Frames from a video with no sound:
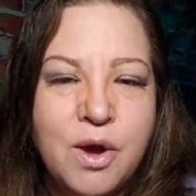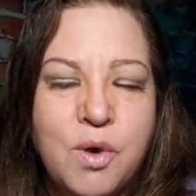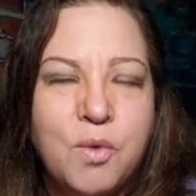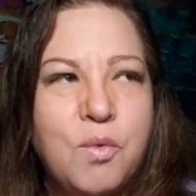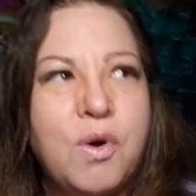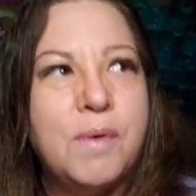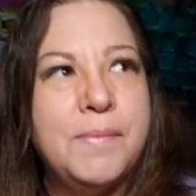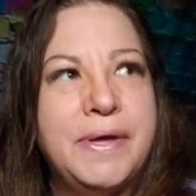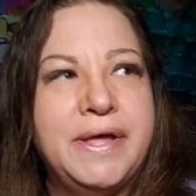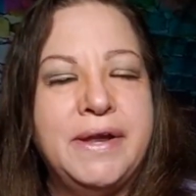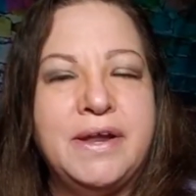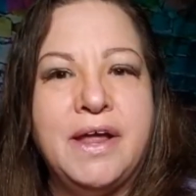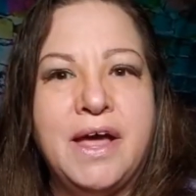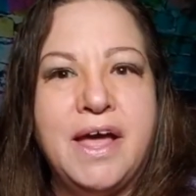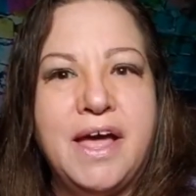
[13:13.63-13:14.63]

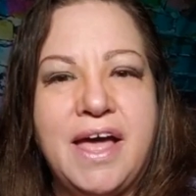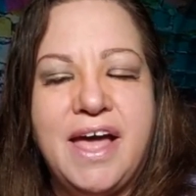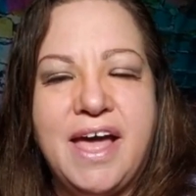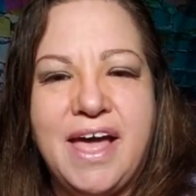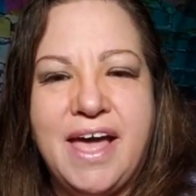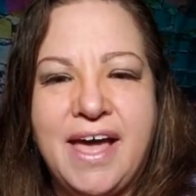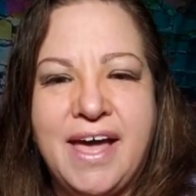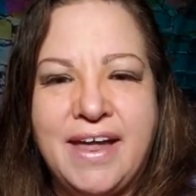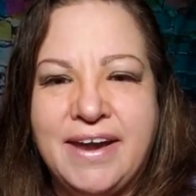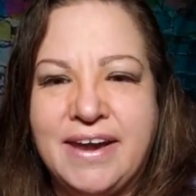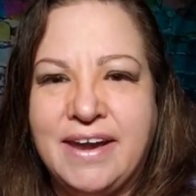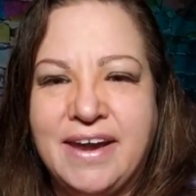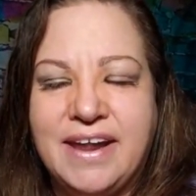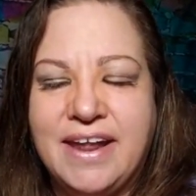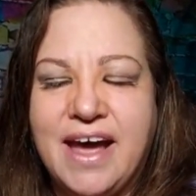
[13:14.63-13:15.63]
woman,
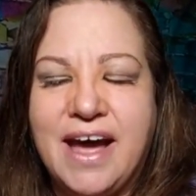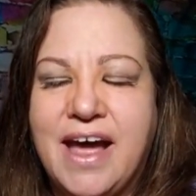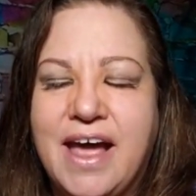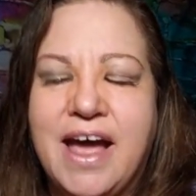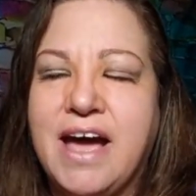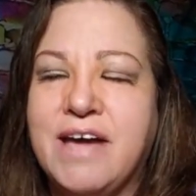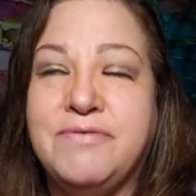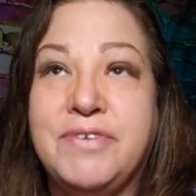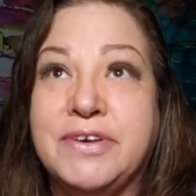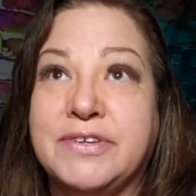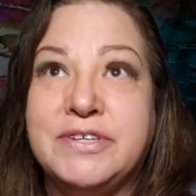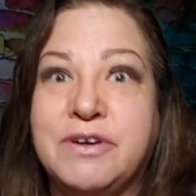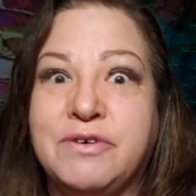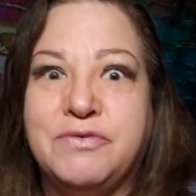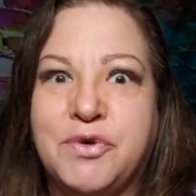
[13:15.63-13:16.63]
and I feel
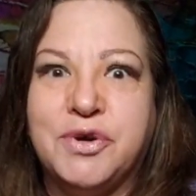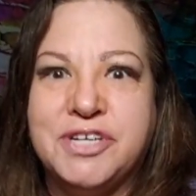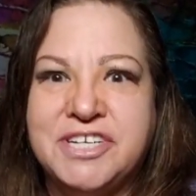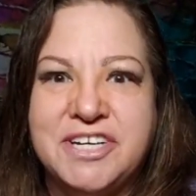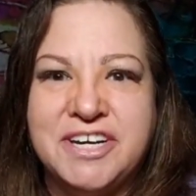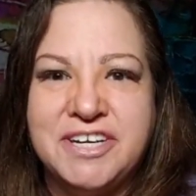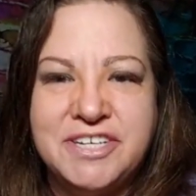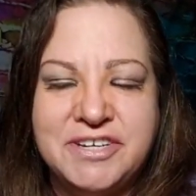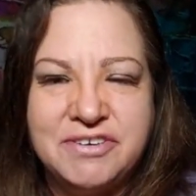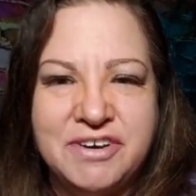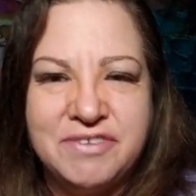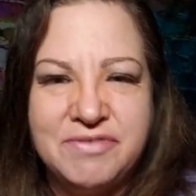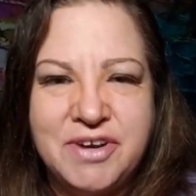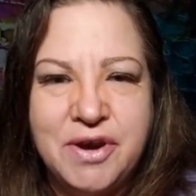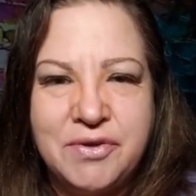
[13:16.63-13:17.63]
so fortunate to
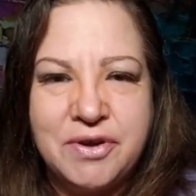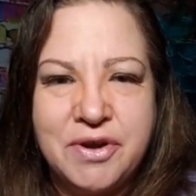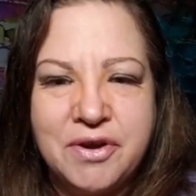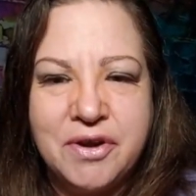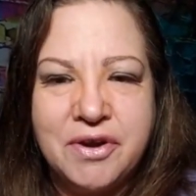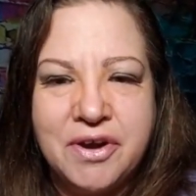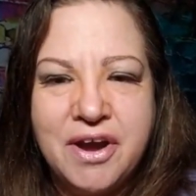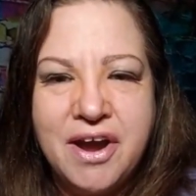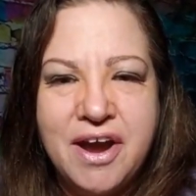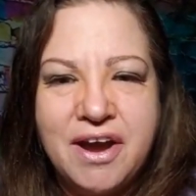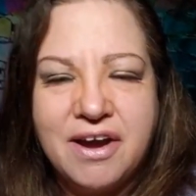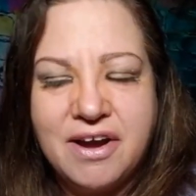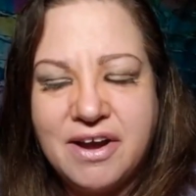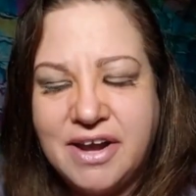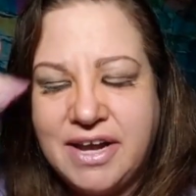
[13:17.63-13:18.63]
have known her.
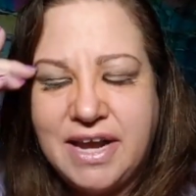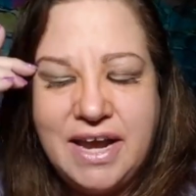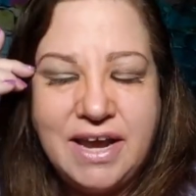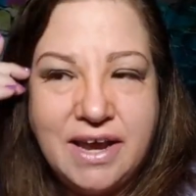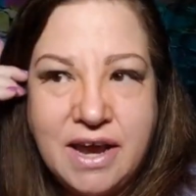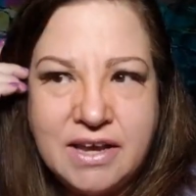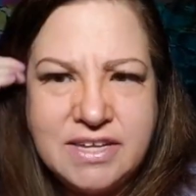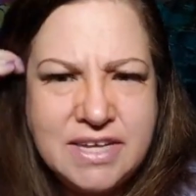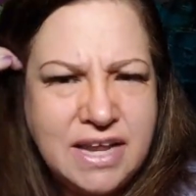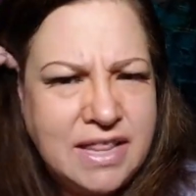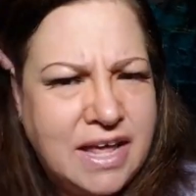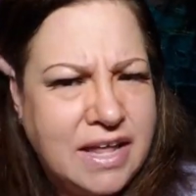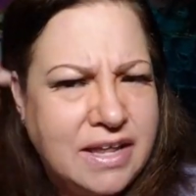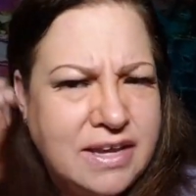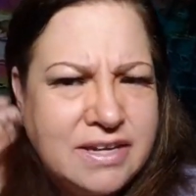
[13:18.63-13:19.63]
And I say
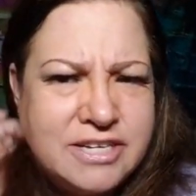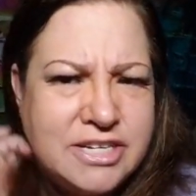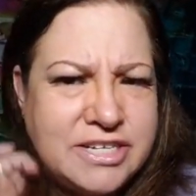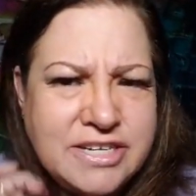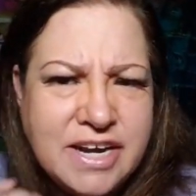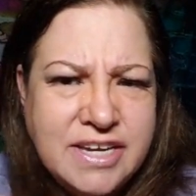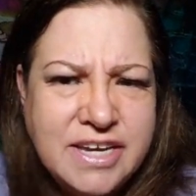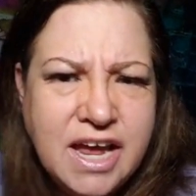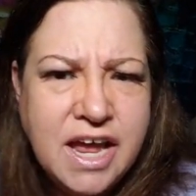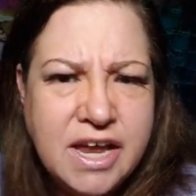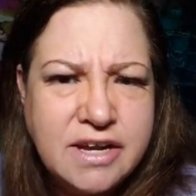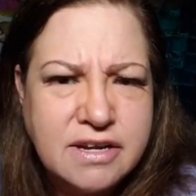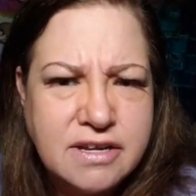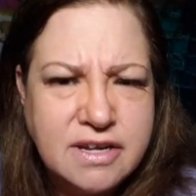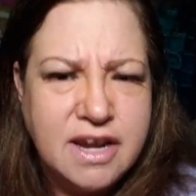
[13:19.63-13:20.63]
that, and she's not
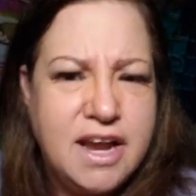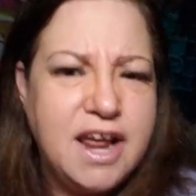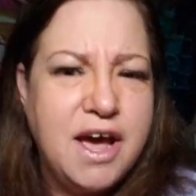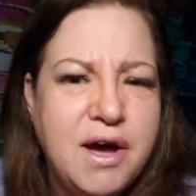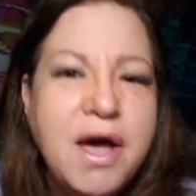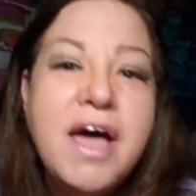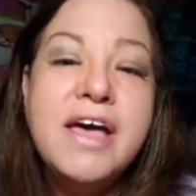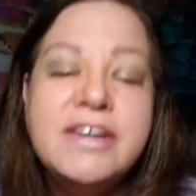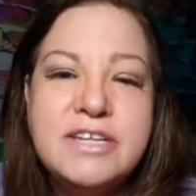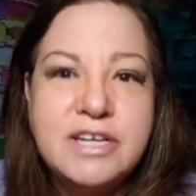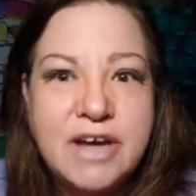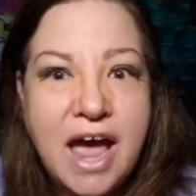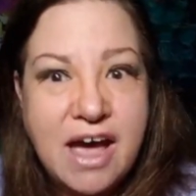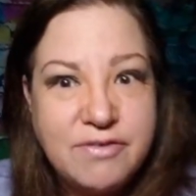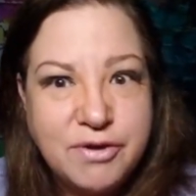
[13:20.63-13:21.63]
dead, you know, to
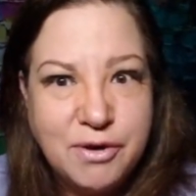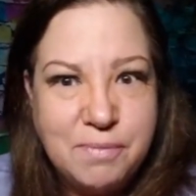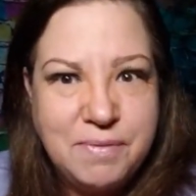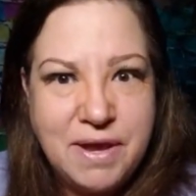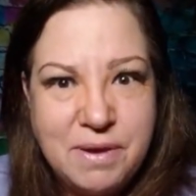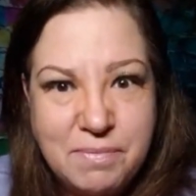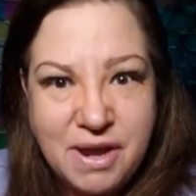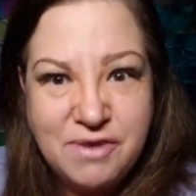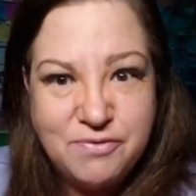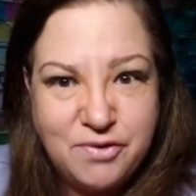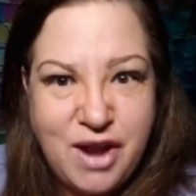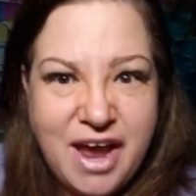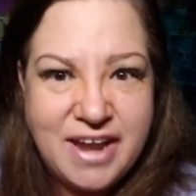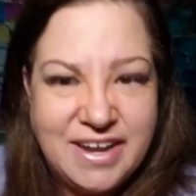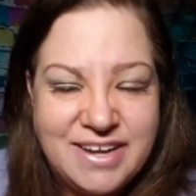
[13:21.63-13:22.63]
have her be my
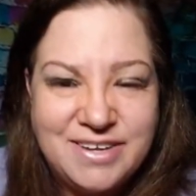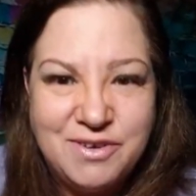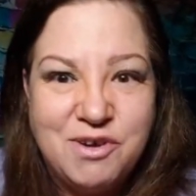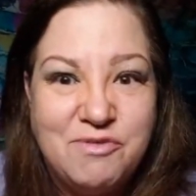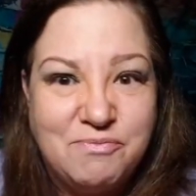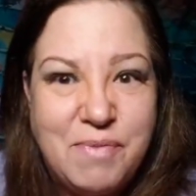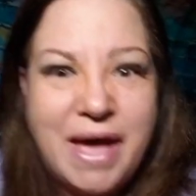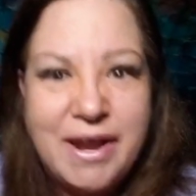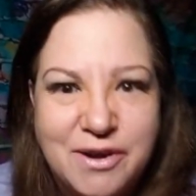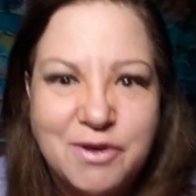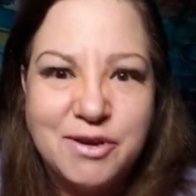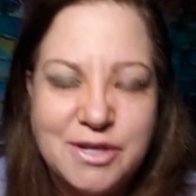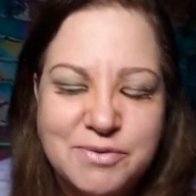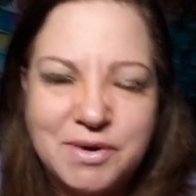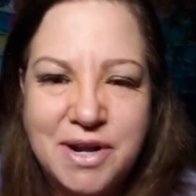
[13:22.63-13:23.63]
friend and to have met
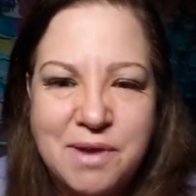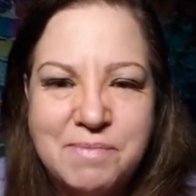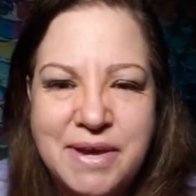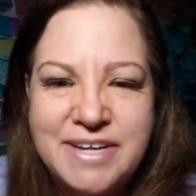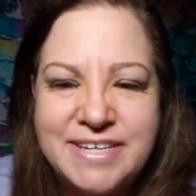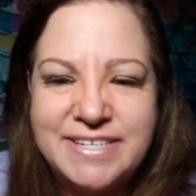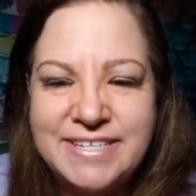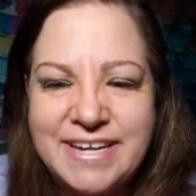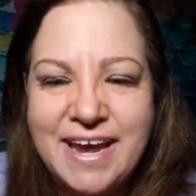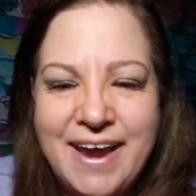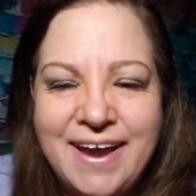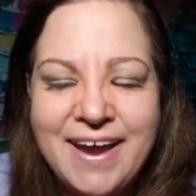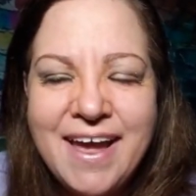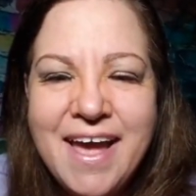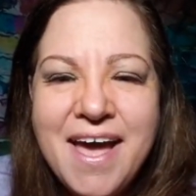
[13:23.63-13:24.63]
her is what I meant to
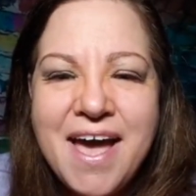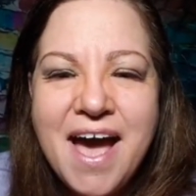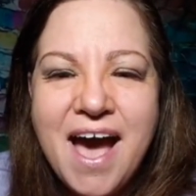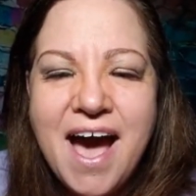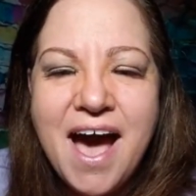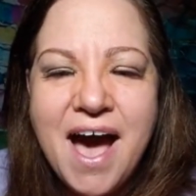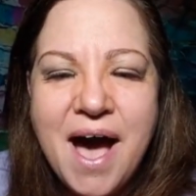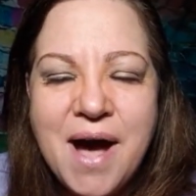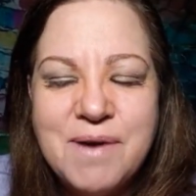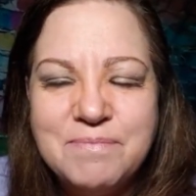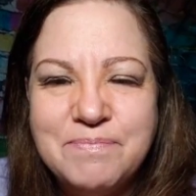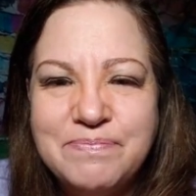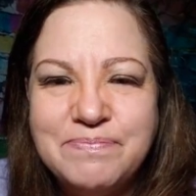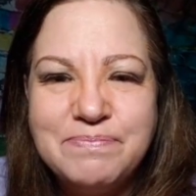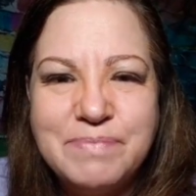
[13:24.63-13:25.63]
say.
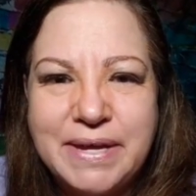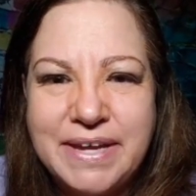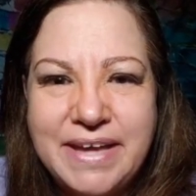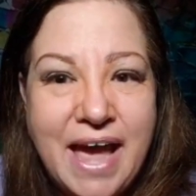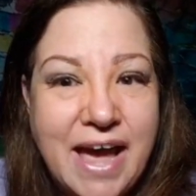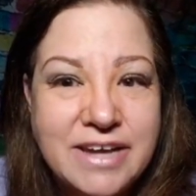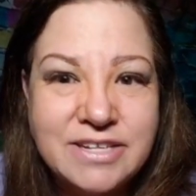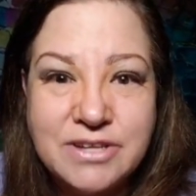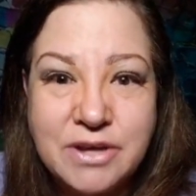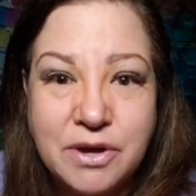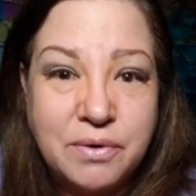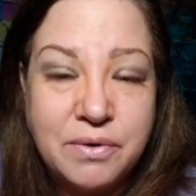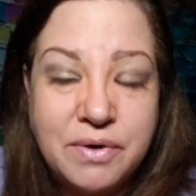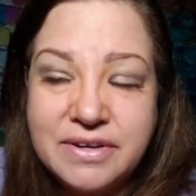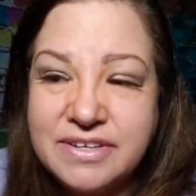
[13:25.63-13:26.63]
But yeah,
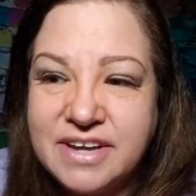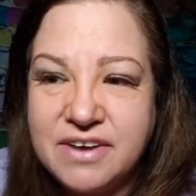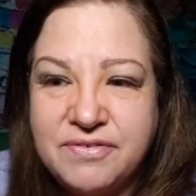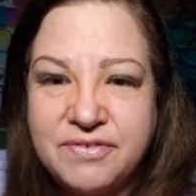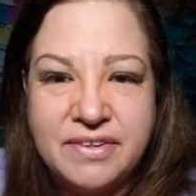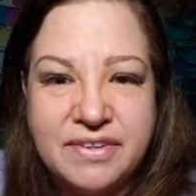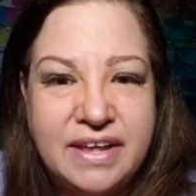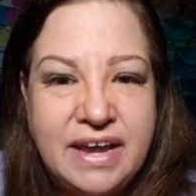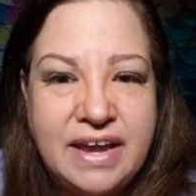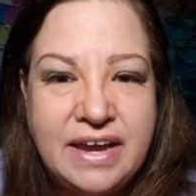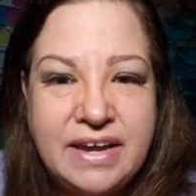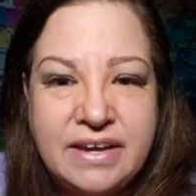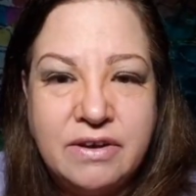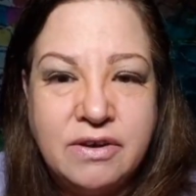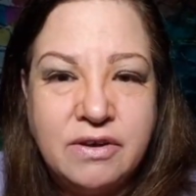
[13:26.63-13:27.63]
so
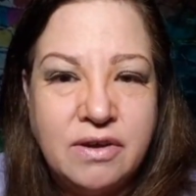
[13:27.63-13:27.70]
definitely,